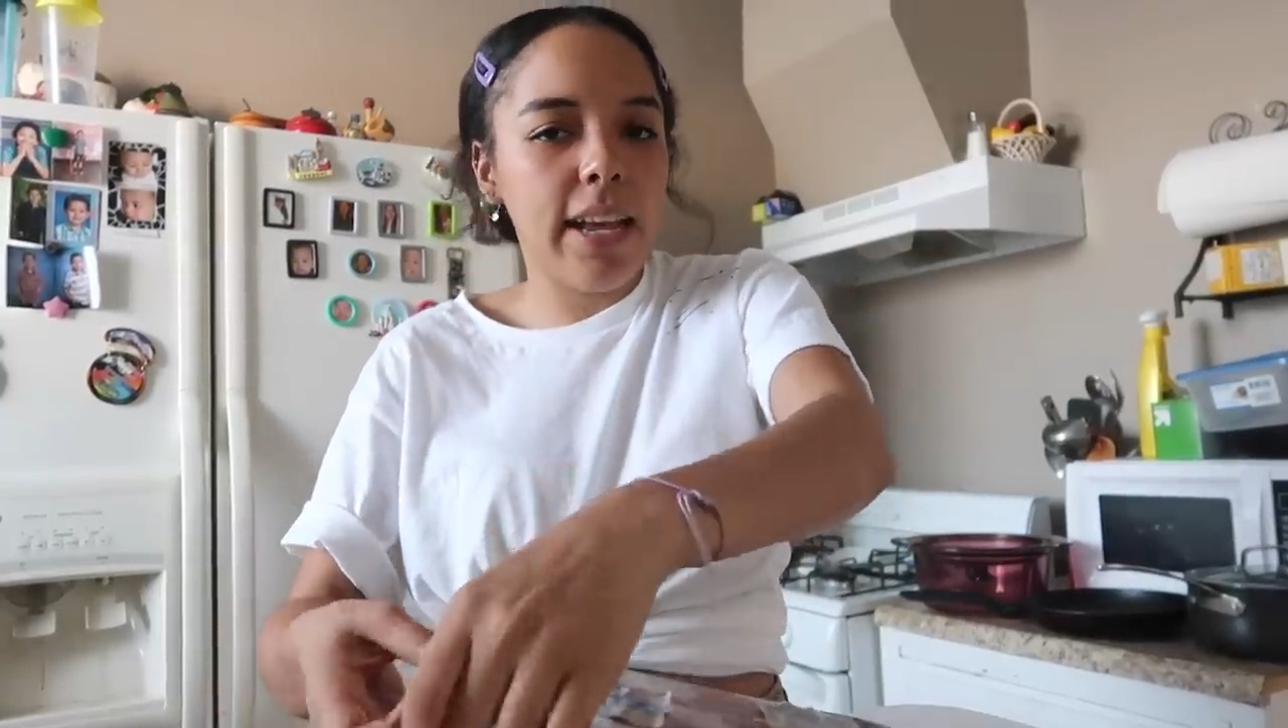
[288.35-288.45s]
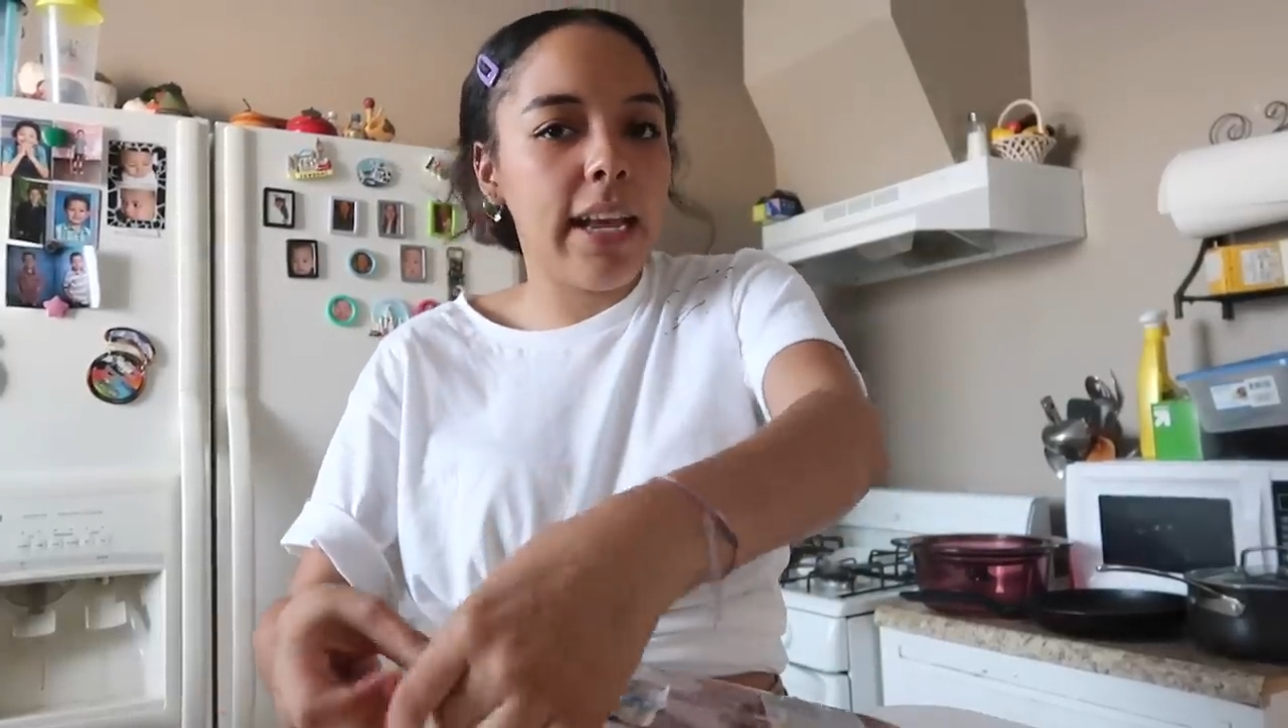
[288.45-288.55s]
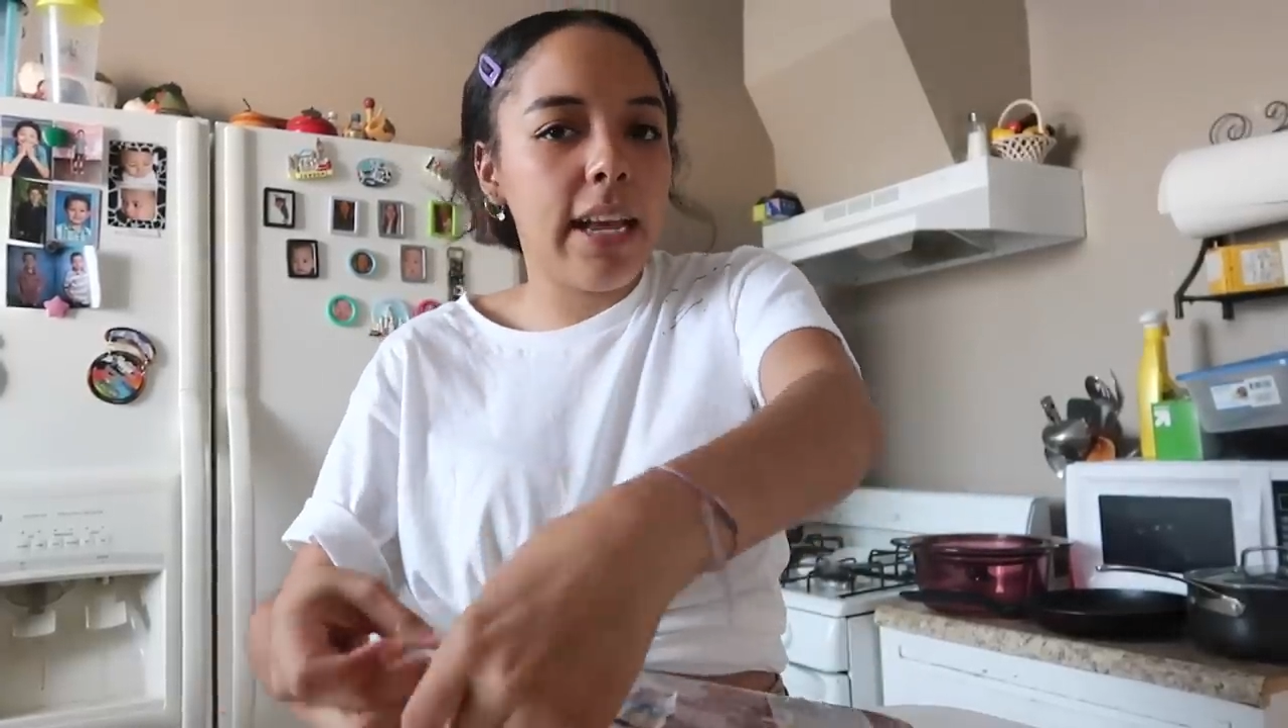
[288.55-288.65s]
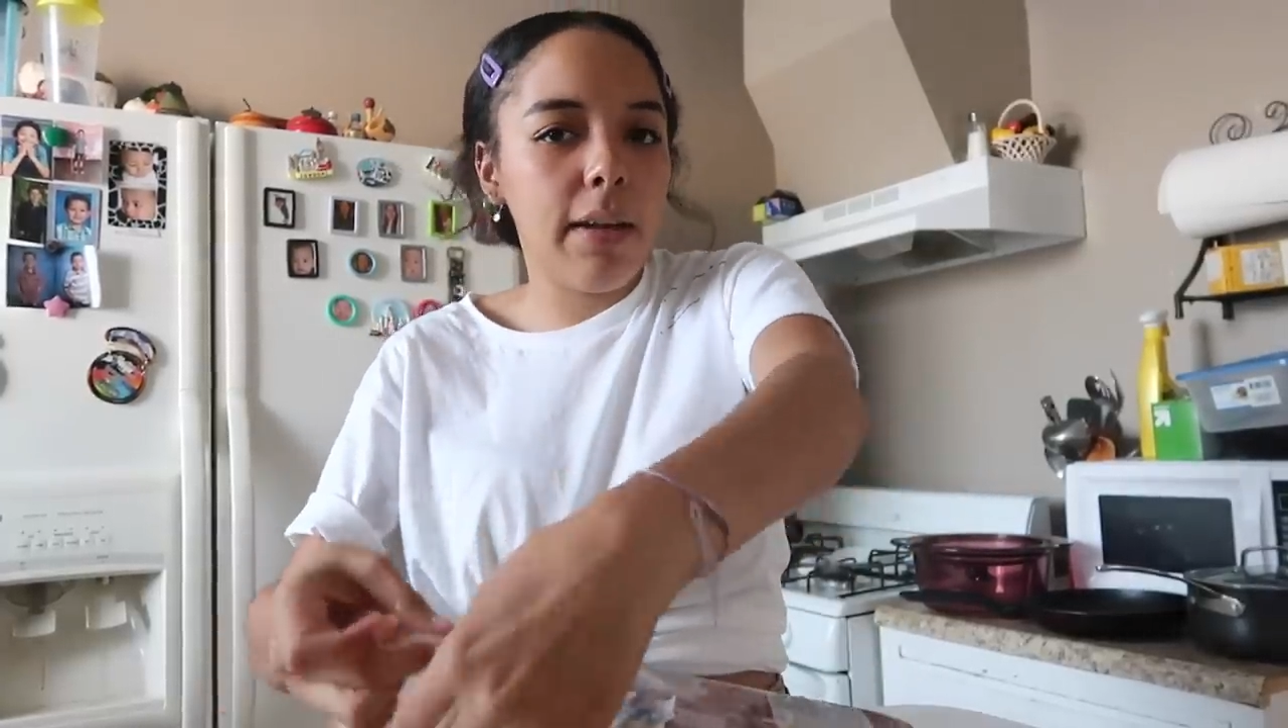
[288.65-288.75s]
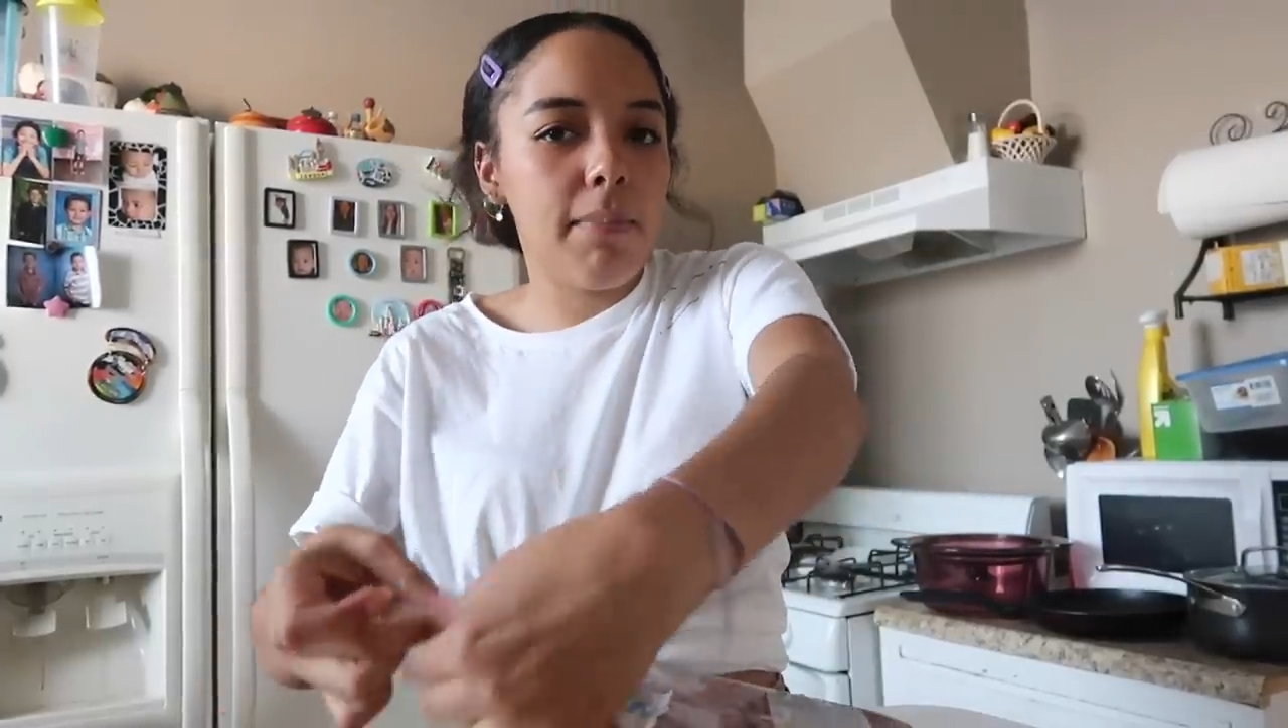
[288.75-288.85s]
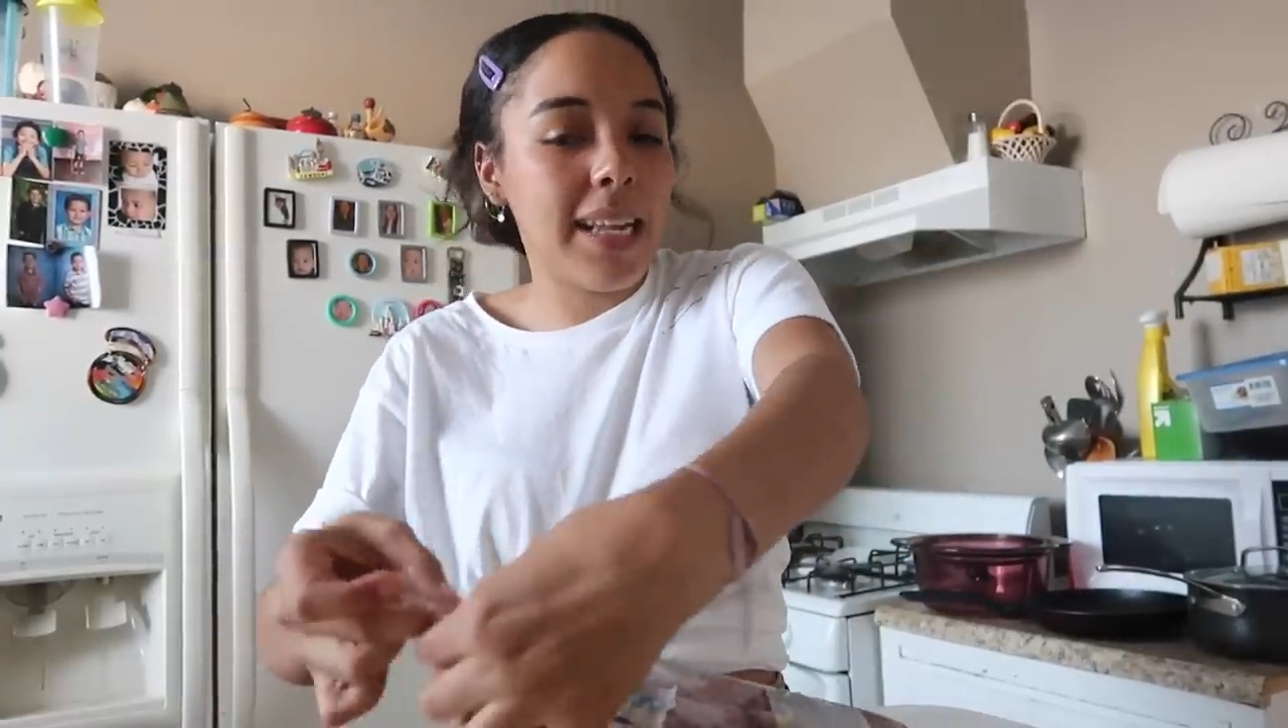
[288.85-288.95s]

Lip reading: vegan,